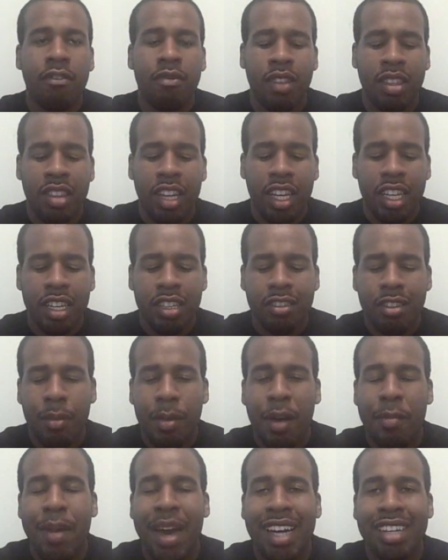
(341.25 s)
The thing is
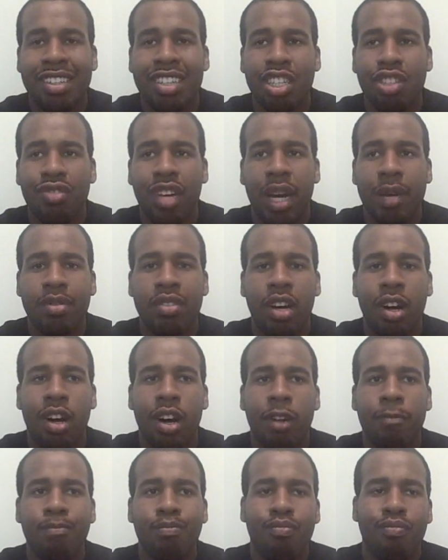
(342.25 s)
about magic and traps
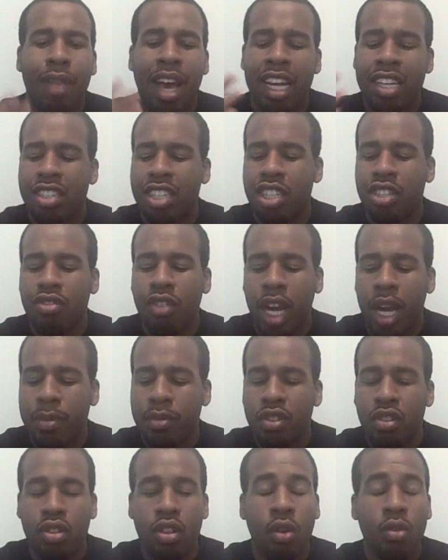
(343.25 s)
are magic and
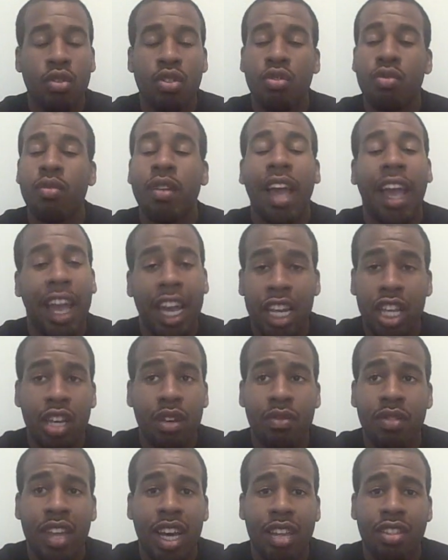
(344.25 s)
traps don't do any
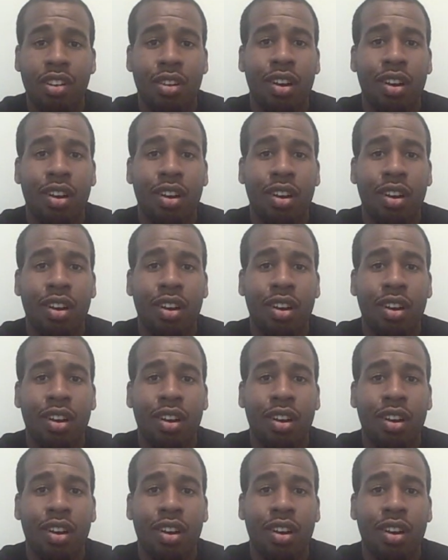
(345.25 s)
of that.